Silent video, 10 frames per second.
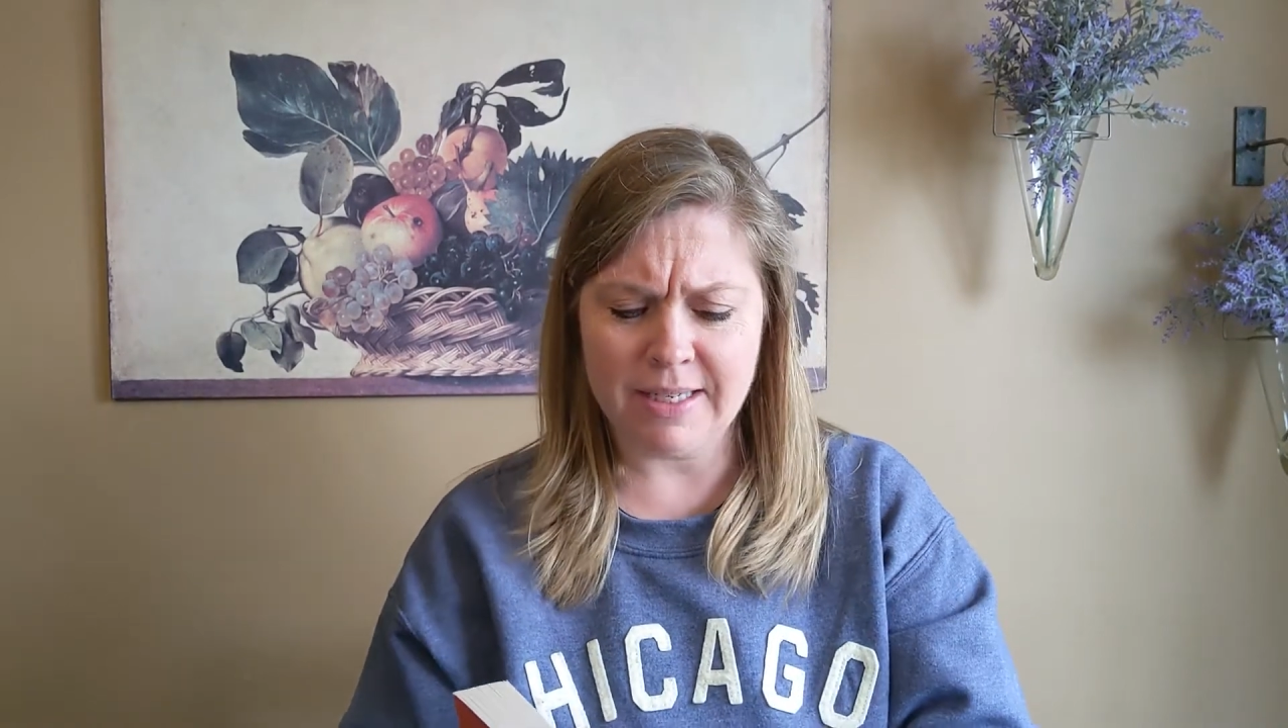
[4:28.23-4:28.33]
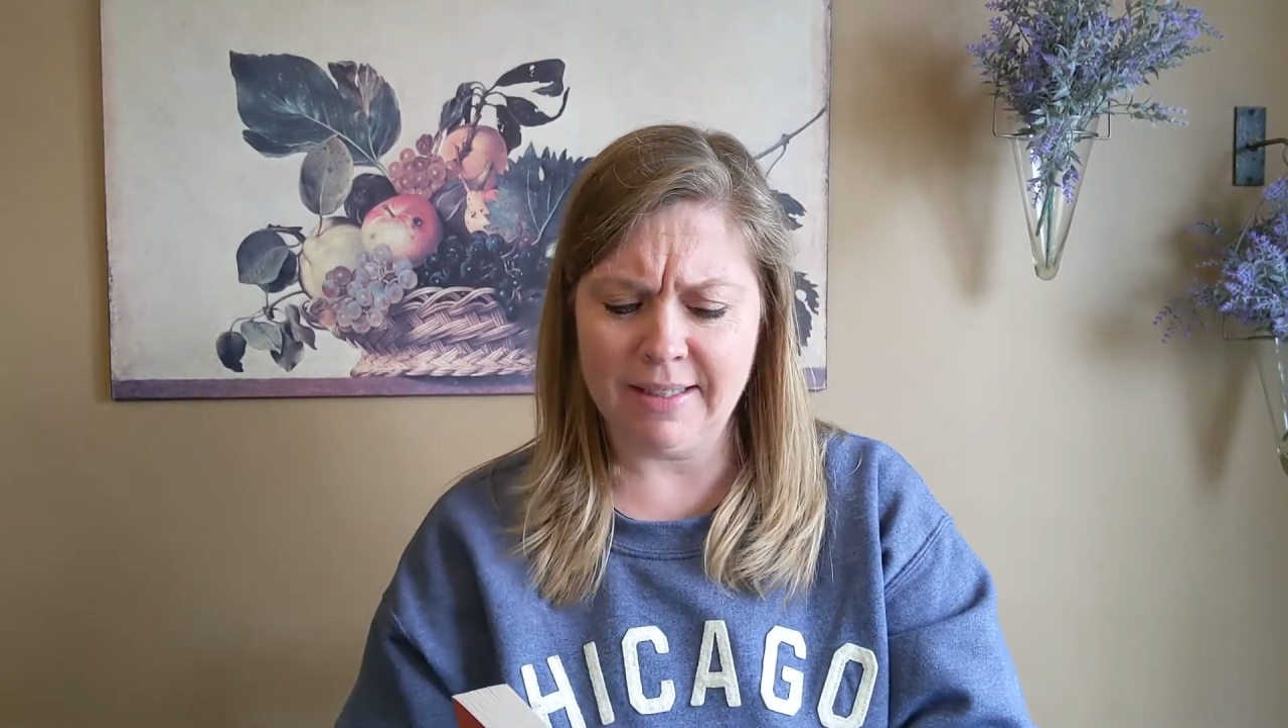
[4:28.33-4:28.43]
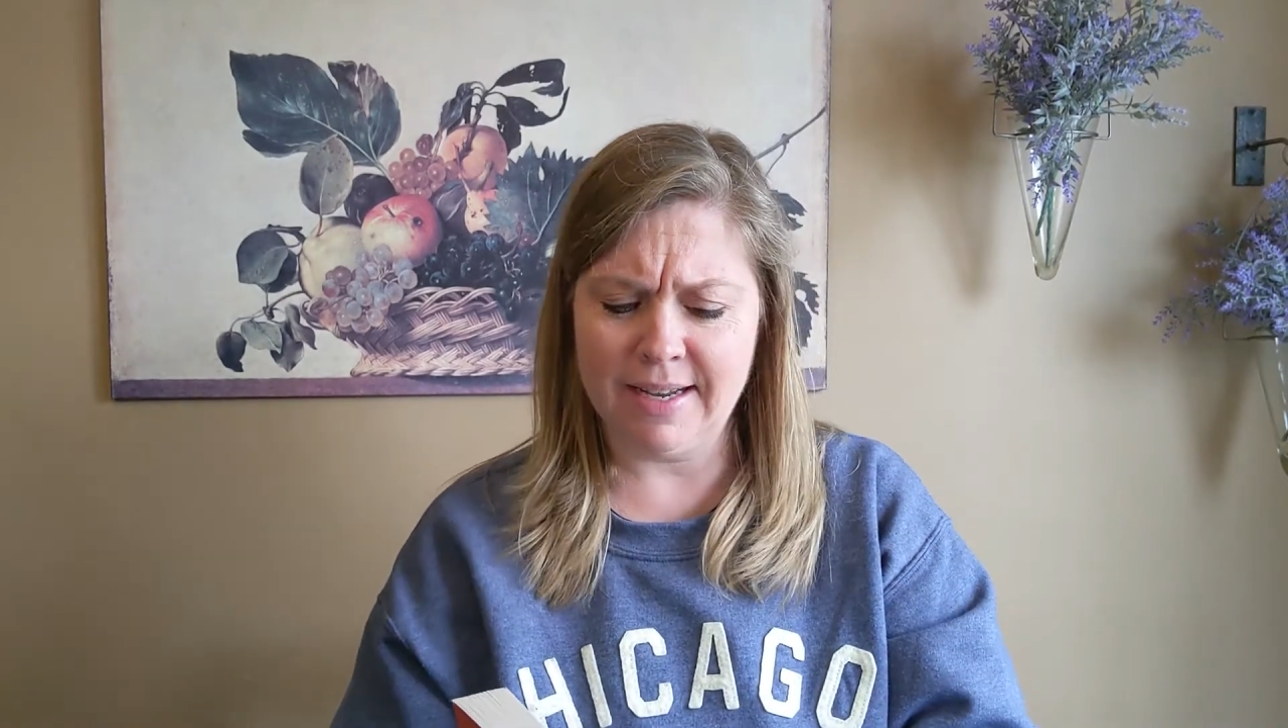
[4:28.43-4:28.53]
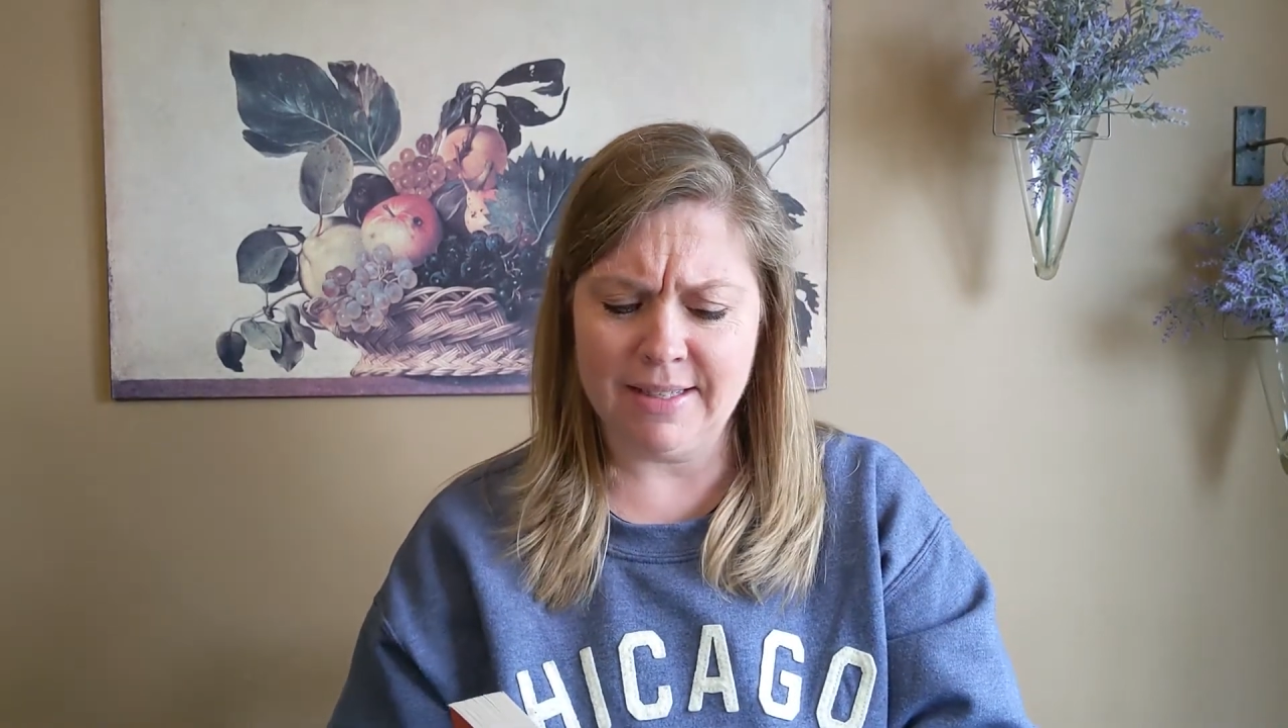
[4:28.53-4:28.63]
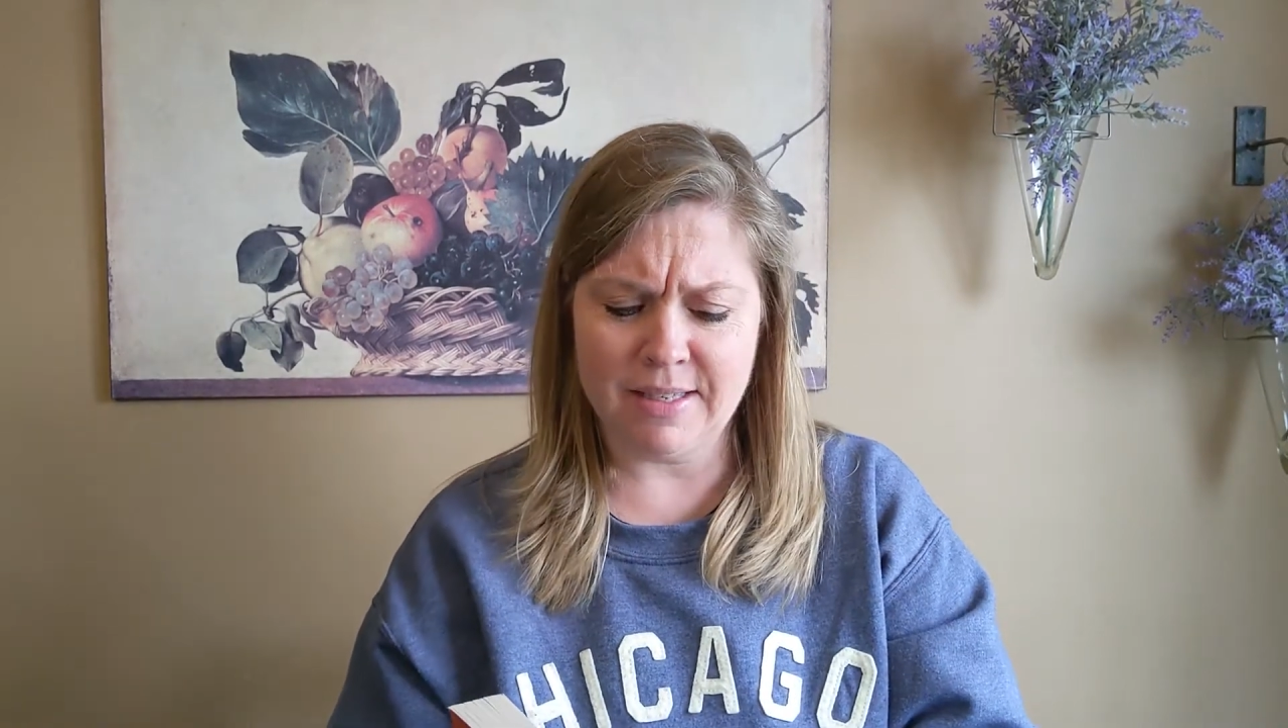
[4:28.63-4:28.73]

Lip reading: to land